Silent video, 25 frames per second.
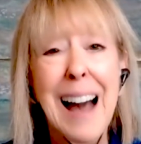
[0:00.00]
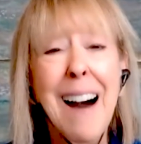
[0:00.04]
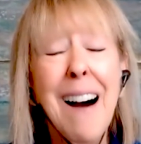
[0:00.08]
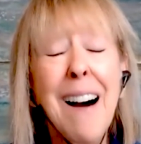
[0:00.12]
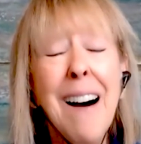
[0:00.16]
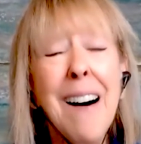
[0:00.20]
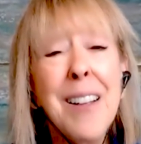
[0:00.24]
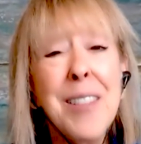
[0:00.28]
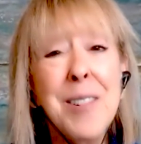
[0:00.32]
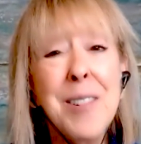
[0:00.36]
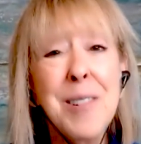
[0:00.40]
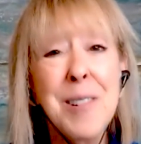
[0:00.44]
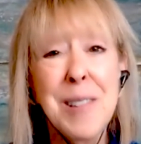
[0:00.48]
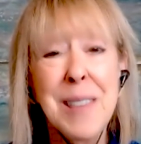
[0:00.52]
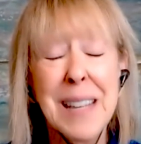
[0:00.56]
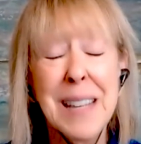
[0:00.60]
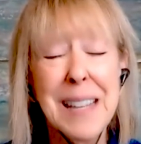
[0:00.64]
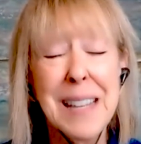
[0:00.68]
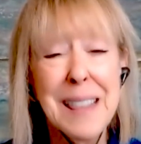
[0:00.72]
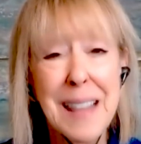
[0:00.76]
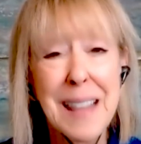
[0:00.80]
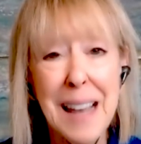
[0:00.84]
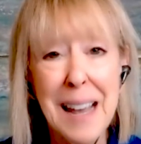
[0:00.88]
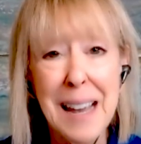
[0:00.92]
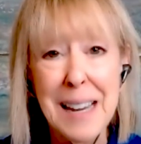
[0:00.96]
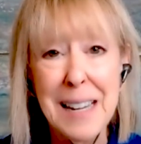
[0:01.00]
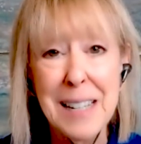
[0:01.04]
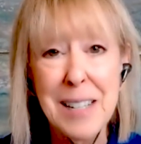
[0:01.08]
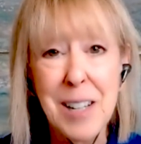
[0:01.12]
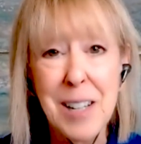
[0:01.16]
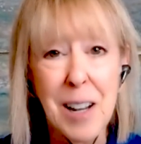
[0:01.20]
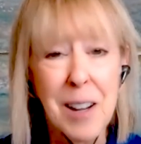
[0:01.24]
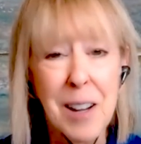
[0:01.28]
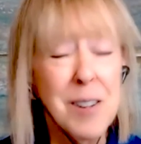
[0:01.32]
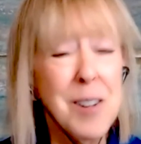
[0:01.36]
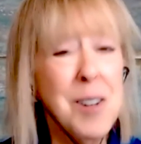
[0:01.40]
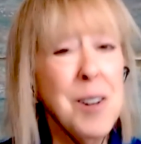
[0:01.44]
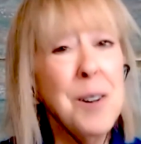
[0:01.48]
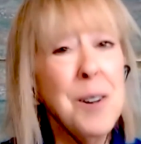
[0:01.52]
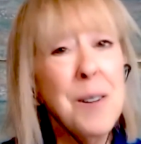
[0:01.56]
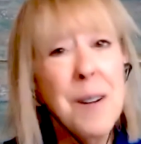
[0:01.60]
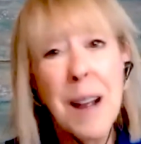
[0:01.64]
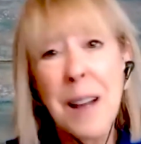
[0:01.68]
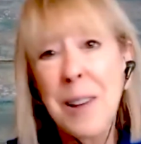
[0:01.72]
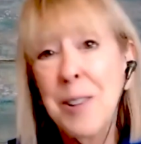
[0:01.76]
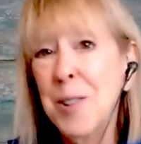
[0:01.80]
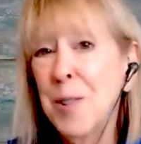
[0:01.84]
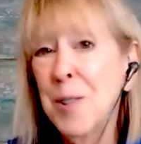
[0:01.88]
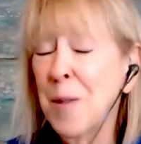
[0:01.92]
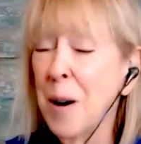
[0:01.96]
Other than that, you're
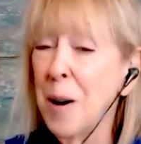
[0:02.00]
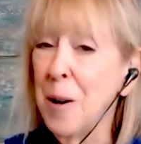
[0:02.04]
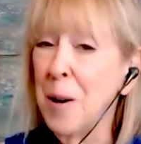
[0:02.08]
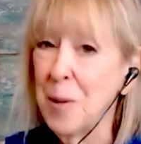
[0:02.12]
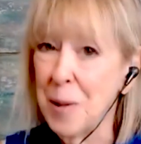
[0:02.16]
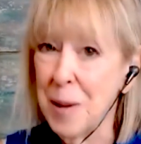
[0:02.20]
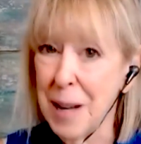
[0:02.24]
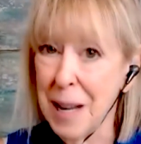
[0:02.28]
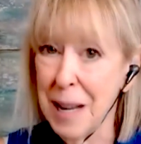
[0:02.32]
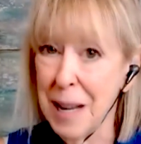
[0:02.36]
on your own,